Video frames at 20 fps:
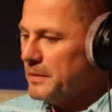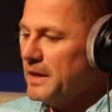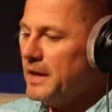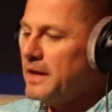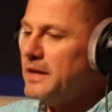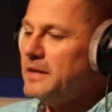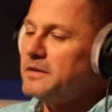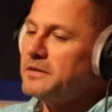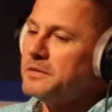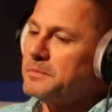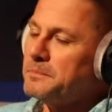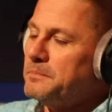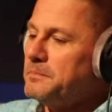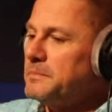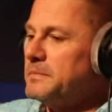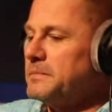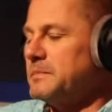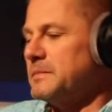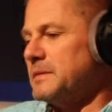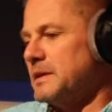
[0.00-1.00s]
and
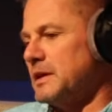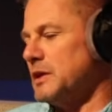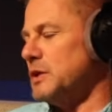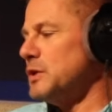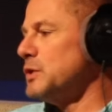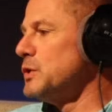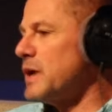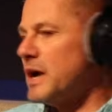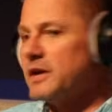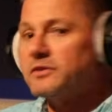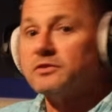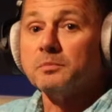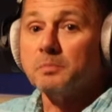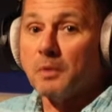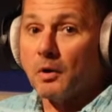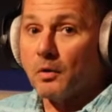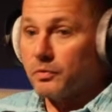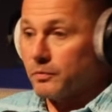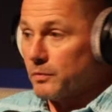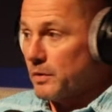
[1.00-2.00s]
you guys are
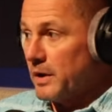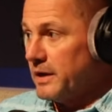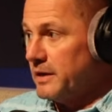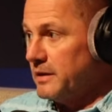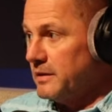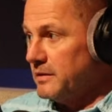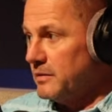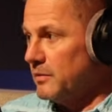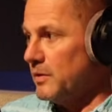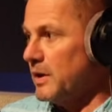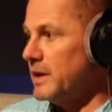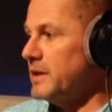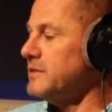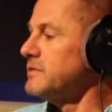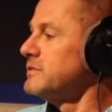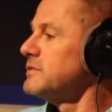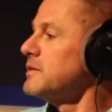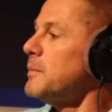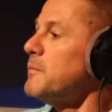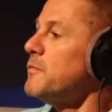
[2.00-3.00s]
both right? Okay.
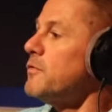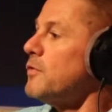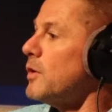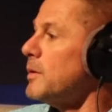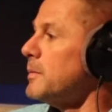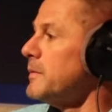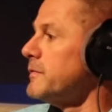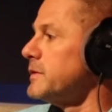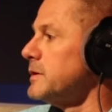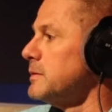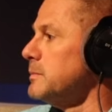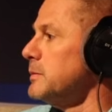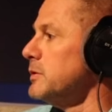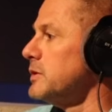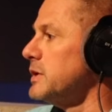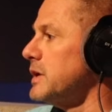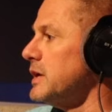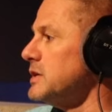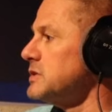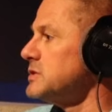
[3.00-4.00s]
It's some form of
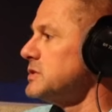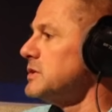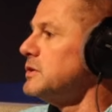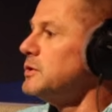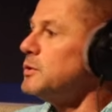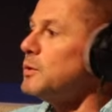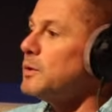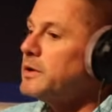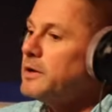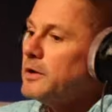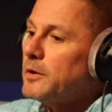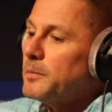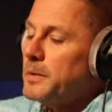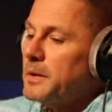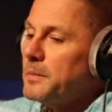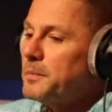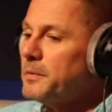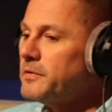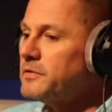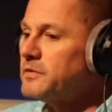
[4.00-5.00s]
communication. You'll hear
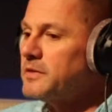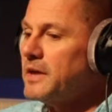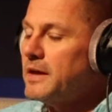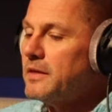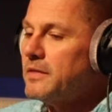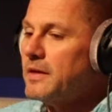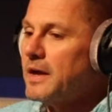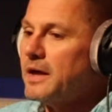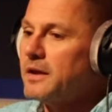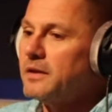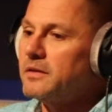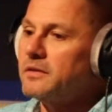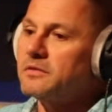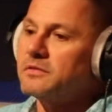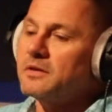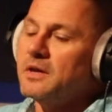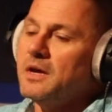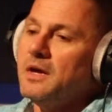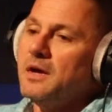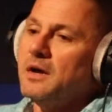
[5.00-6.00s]
people say that
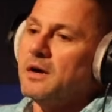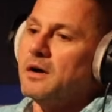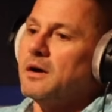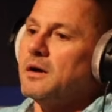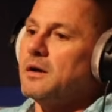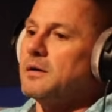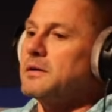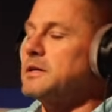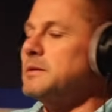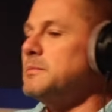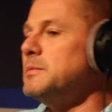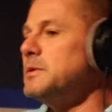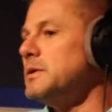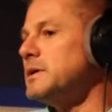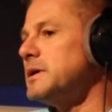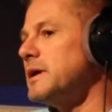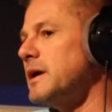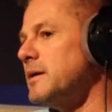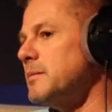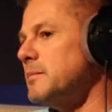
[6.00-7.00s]
is
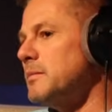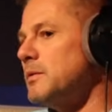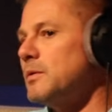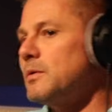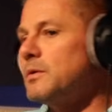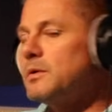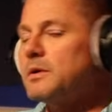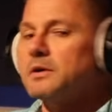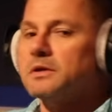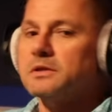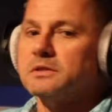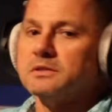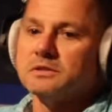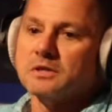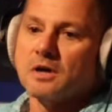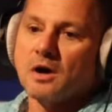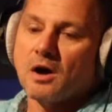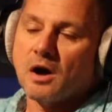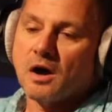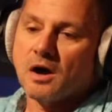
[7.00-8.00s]
communicate more,
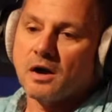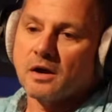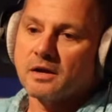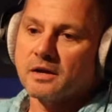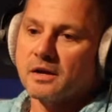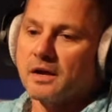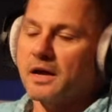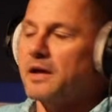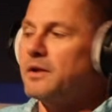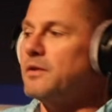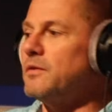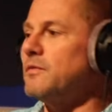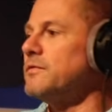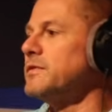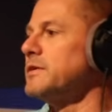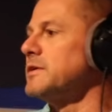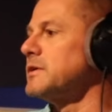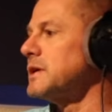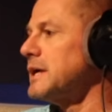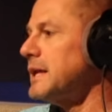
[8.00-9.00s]
talk, I don't
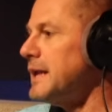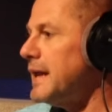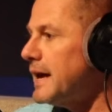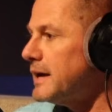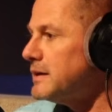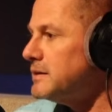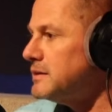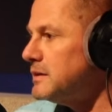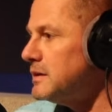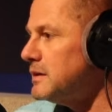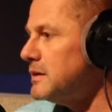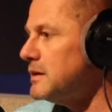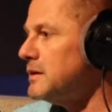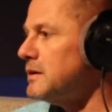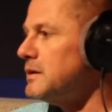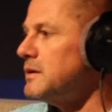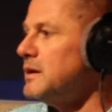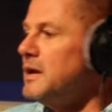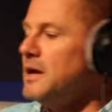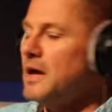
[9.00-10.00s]
feel
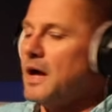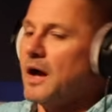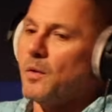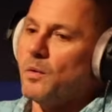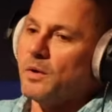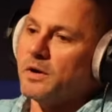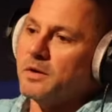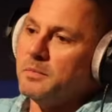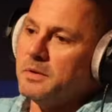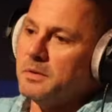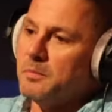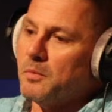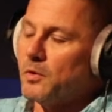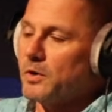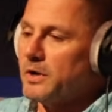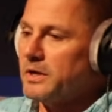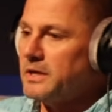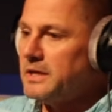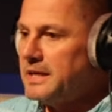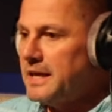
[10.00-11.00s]
connected, I want to be
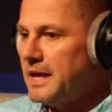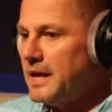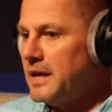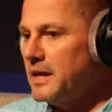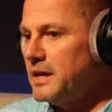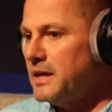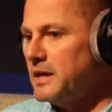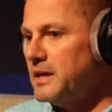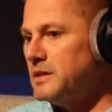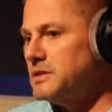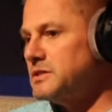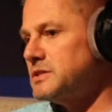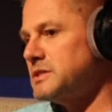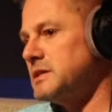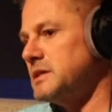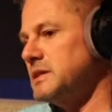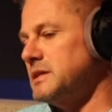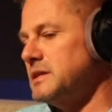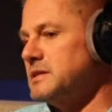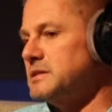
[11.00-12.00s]
more engaged,
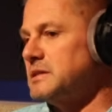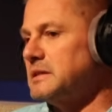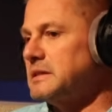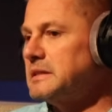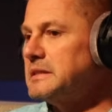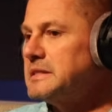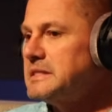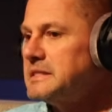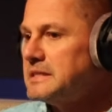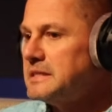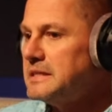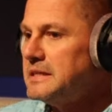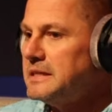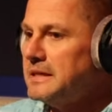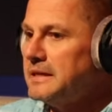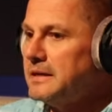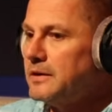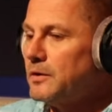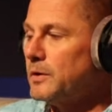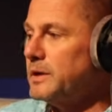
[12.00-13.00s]
he isn't
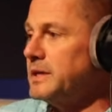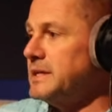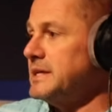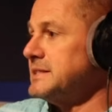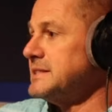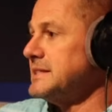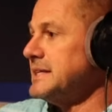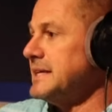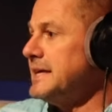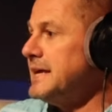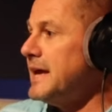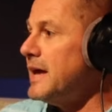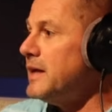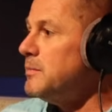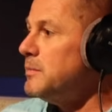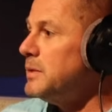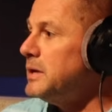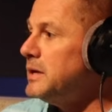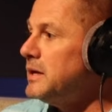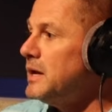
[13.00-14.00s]
listening, or he doesn't get
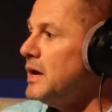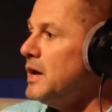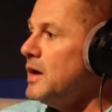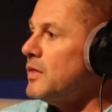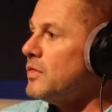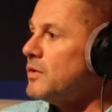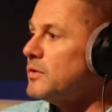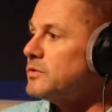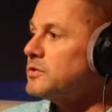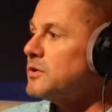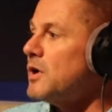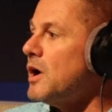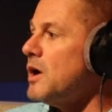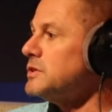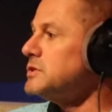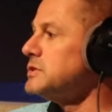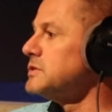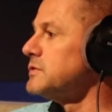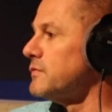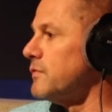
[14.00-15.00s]
me. Those are
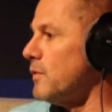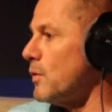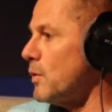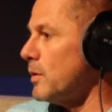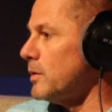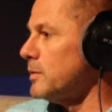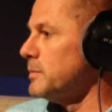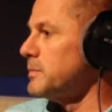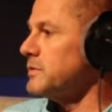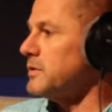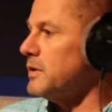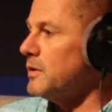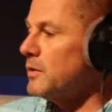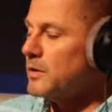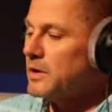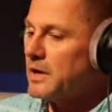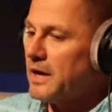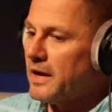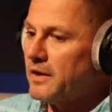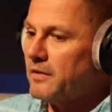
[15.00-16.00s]
all just forms
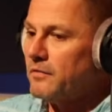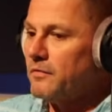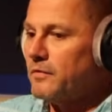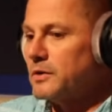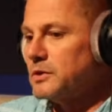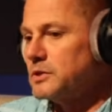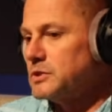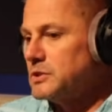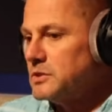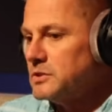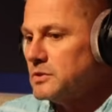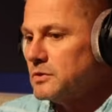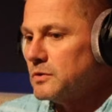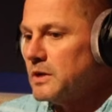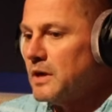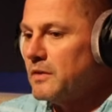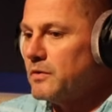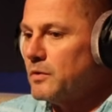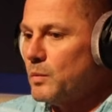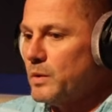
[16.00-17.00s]
or kind of versions or
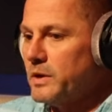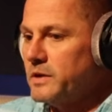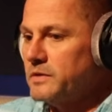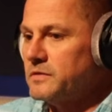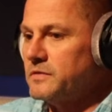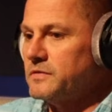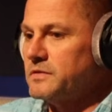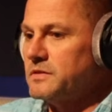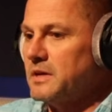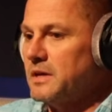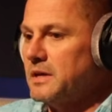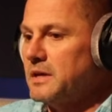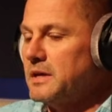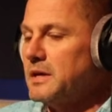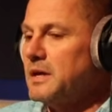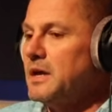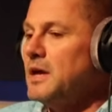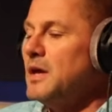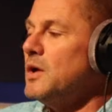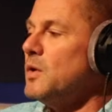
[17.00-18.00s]
another ways of
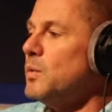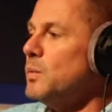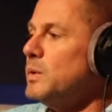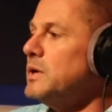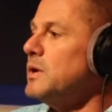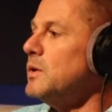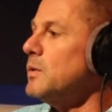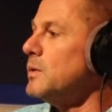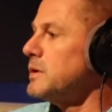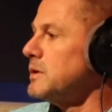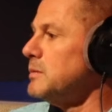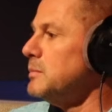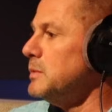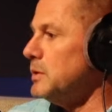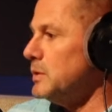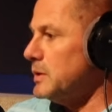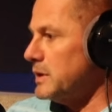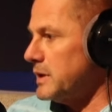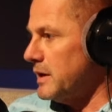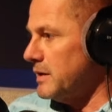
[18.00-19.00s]
saying we don't
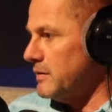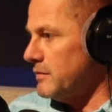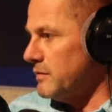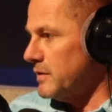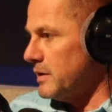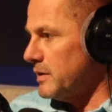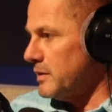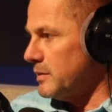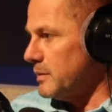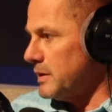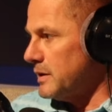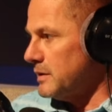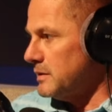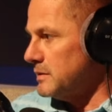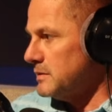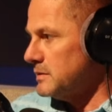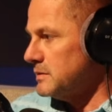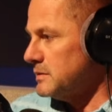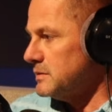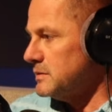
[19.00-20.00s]
communicate very well.
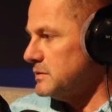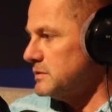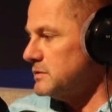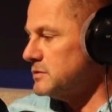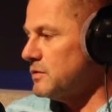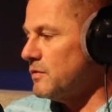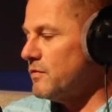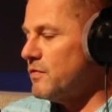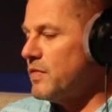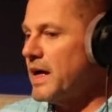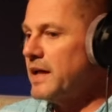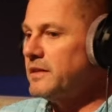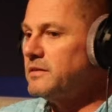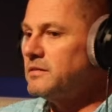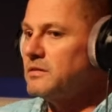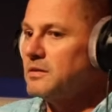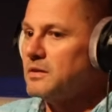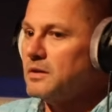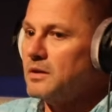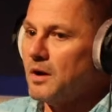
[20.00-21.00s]
So if
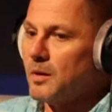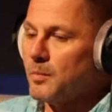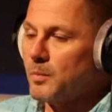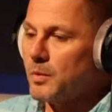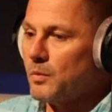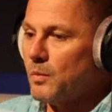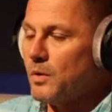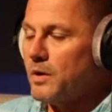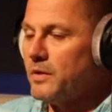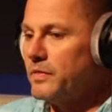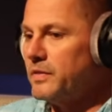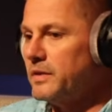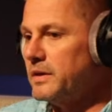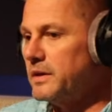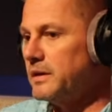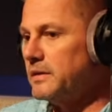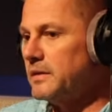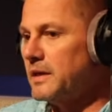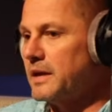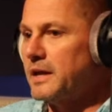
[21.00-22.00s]
that's the number one
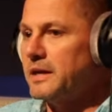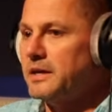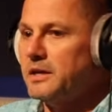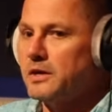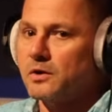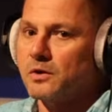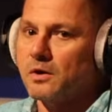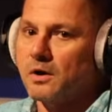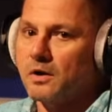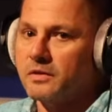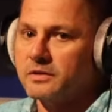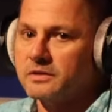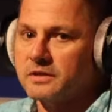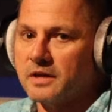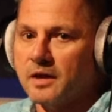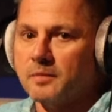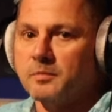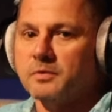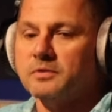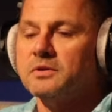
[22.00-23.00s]
thing that I hear all the
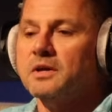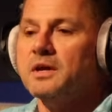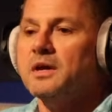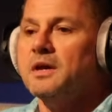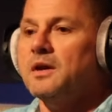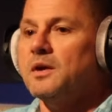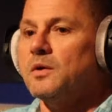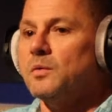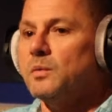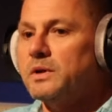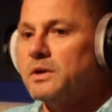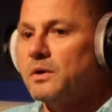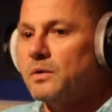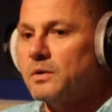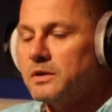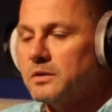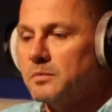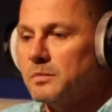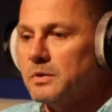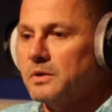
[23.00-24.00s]
time is we
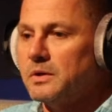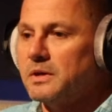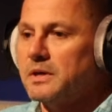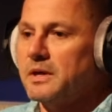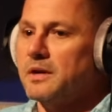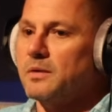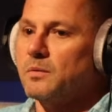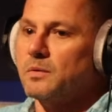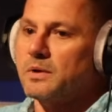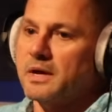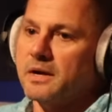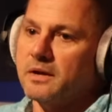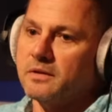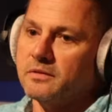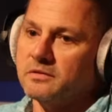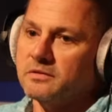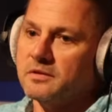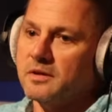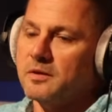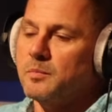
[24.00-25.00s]
don't communicate, we're not on
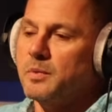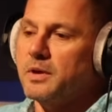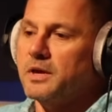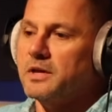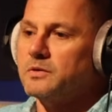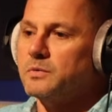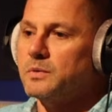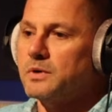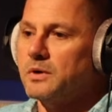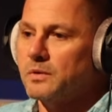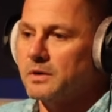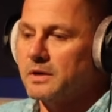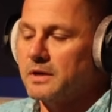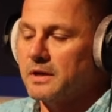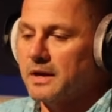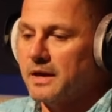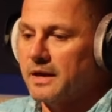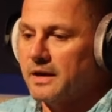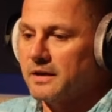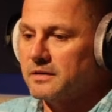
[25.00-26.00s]
the same page, we don't
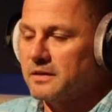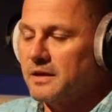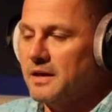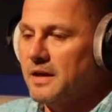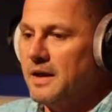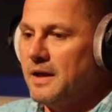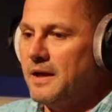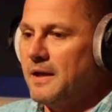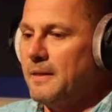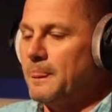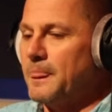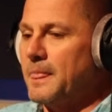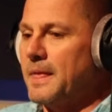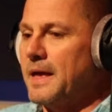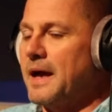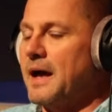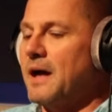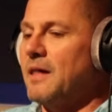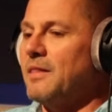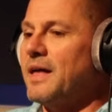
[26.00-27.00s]
connect.
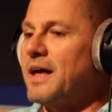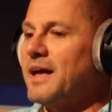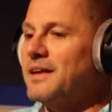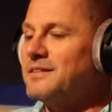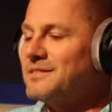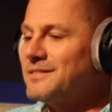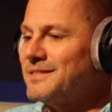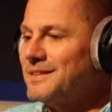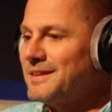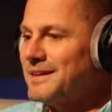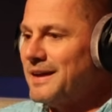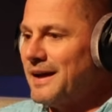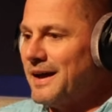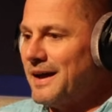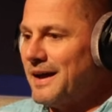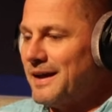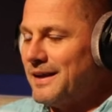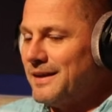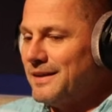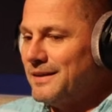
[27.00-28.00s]
I'll ask the
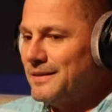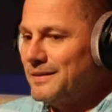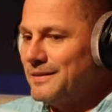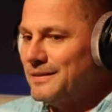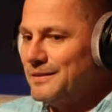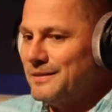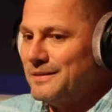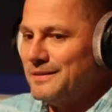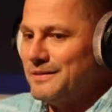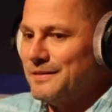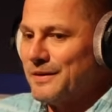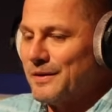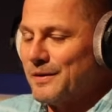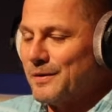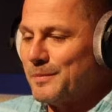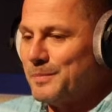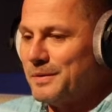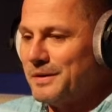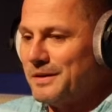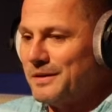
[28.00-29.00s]
guy in
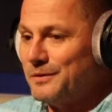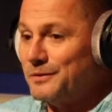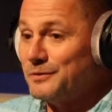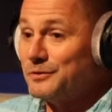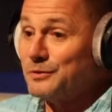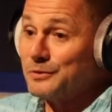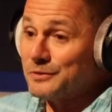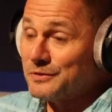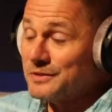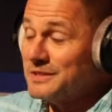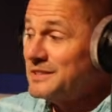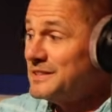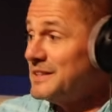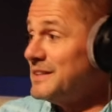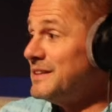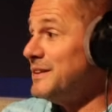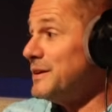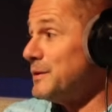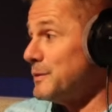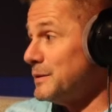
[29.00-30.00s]
therapy, who's usually
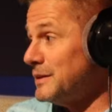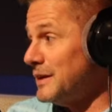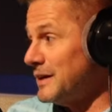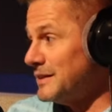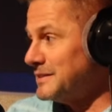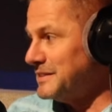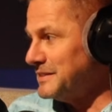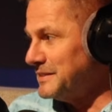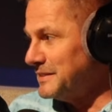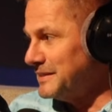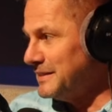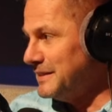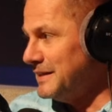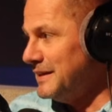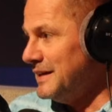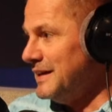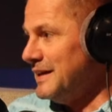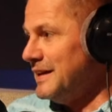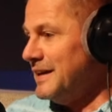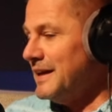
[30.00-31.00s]
sitting there reluctantly,
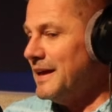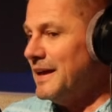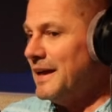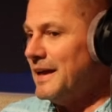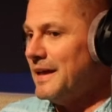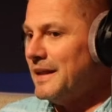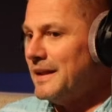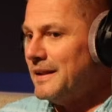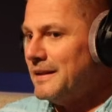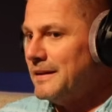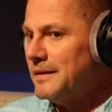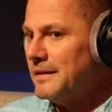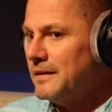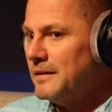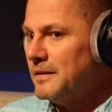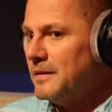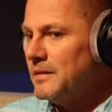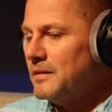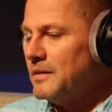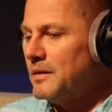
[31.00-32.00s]
and
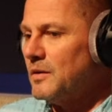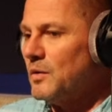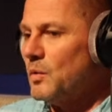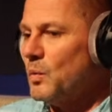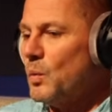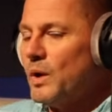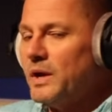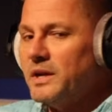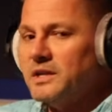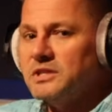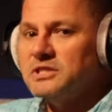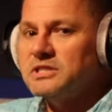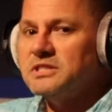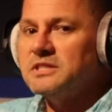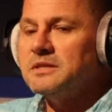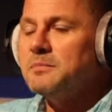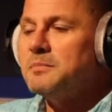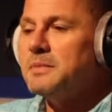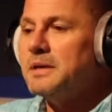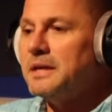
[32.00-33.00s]
what does
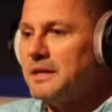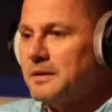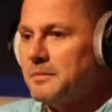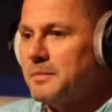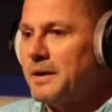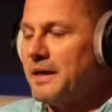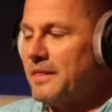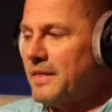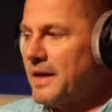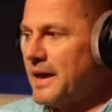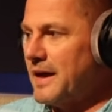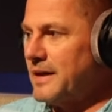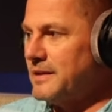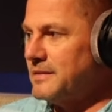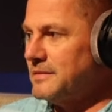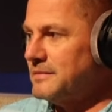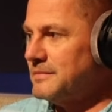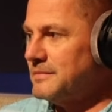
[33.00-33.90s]
she mean by that?